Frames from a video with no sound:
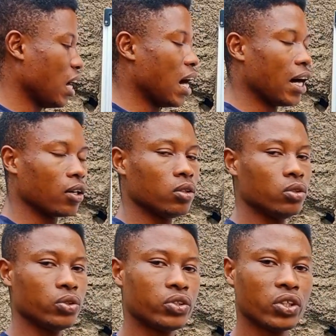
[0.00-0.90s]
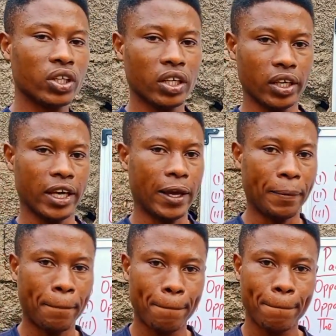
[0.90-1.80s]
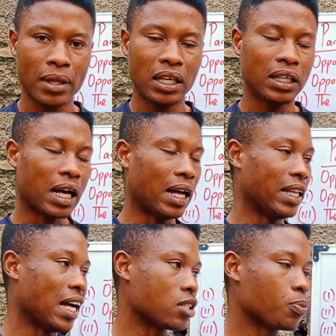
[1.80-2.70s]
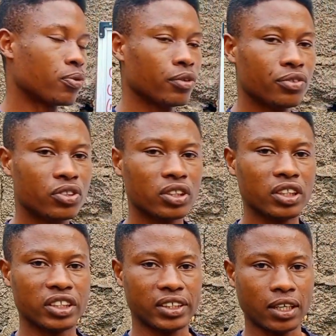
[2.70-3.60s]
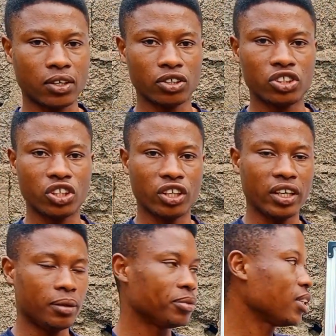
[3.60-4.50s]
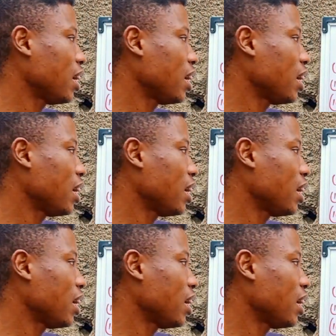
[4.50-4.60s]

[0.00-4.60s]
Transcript: angles here. And that proves the second theorem